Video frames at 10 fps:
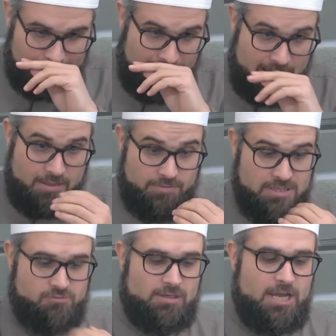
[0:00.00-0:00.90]
And
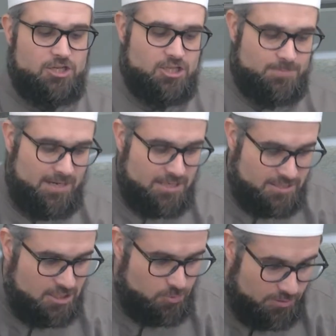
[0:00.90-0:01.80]
this relationship that
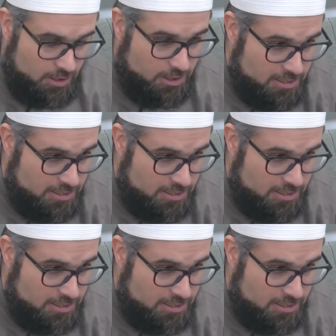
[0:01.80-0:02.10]
exists within our